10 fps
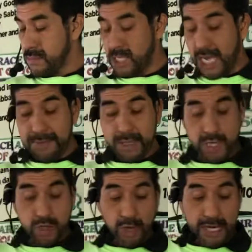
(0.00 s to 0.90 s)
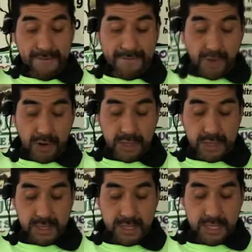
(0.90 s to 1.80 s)
chapter 24.
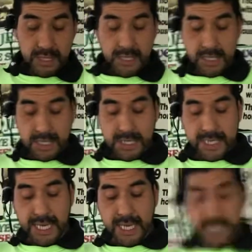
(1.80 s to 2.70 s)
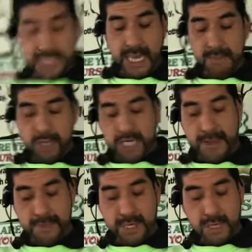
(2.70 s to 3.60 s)
Second Samuel,
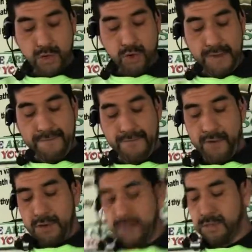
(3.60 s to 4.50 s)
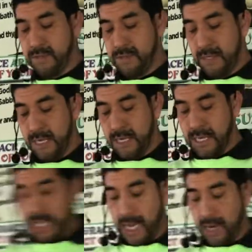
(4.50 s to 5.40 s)
chapter 24.
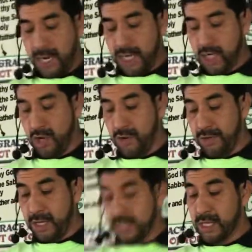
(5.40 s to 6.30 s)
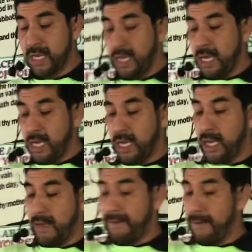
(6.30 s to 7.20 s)
I'm going to show this uh,
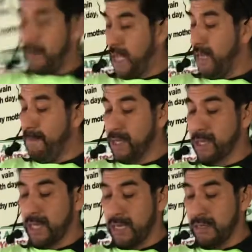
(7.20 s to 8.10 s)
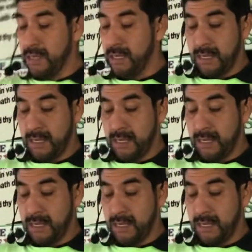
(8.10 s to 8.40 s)
imbecile